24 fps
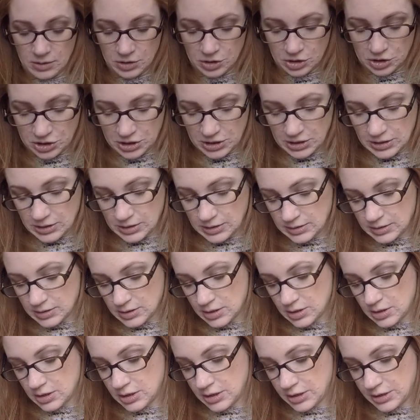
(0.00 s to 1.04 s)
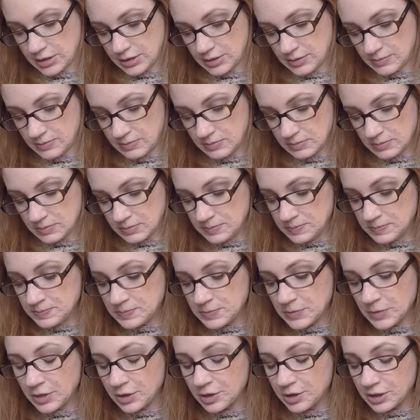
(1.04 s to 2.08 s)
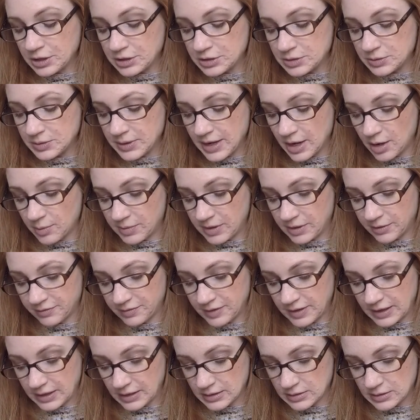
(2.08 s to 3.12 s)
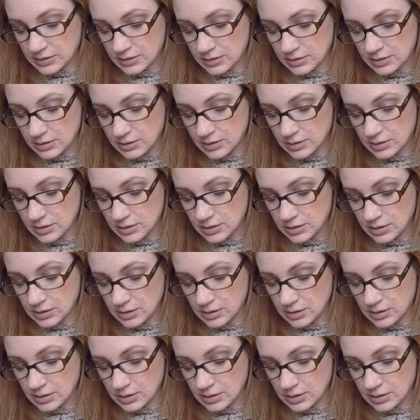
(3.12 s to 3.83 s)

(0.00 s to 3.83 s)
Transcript: She is on 32 count Belfast